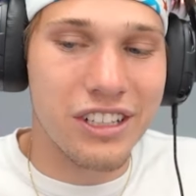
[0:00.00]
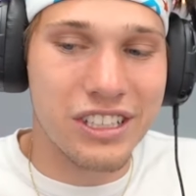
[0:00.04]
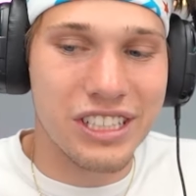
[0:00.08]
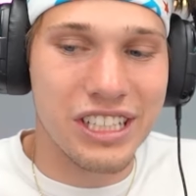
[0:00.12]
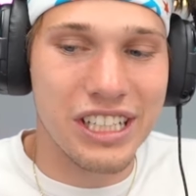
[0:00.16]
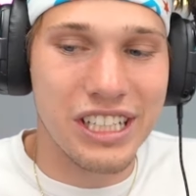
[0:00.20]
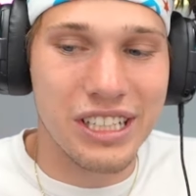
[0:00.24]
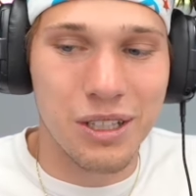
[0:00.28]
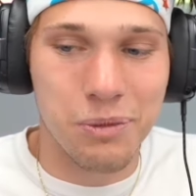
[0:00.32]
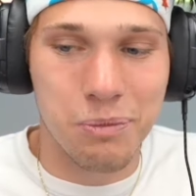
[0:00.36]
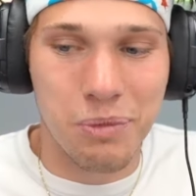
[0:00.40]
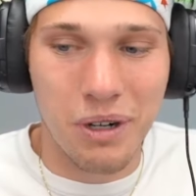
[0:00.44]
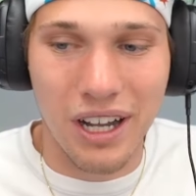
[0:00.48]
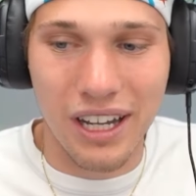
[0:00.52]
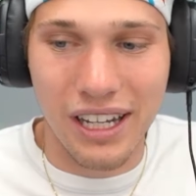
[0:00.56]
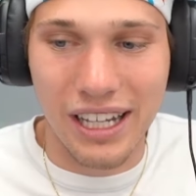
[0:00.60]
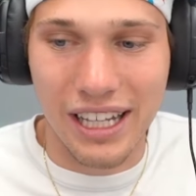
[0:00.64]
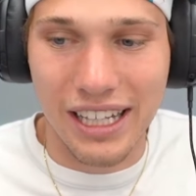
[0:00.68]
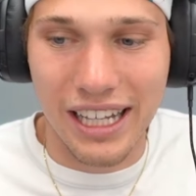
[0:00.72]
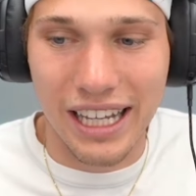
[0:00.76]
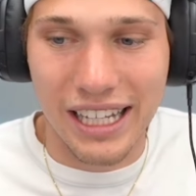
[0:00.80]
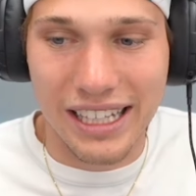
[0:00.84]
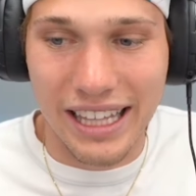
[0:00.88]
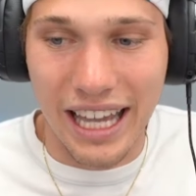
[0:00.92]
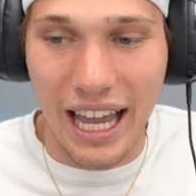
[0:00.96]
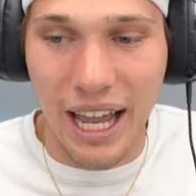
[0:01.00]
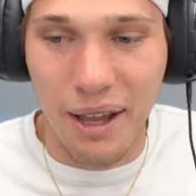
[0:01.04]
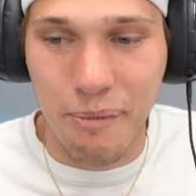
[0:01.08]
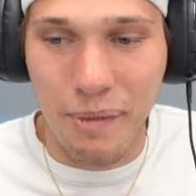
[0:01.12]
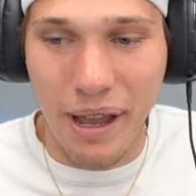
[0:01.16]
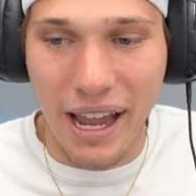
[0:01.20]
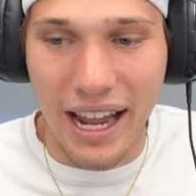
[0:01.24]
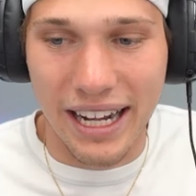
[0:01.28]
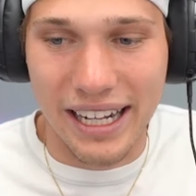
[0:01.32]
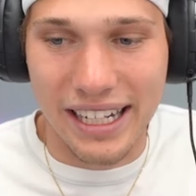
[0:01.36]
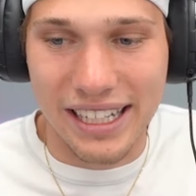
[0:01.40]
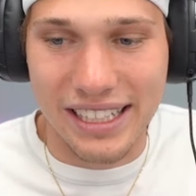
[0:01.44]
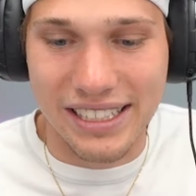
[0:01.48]
see LeBron get like that
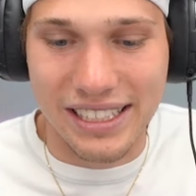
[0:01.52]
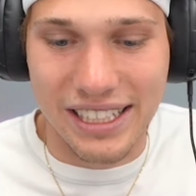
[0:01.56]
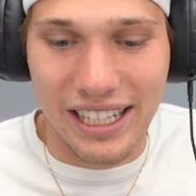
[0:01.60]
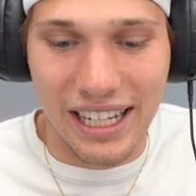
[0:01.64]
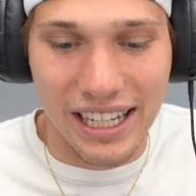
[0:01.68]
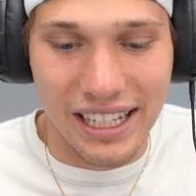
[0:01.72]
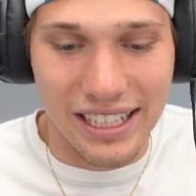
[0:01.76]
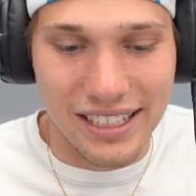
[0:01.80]
mad these days.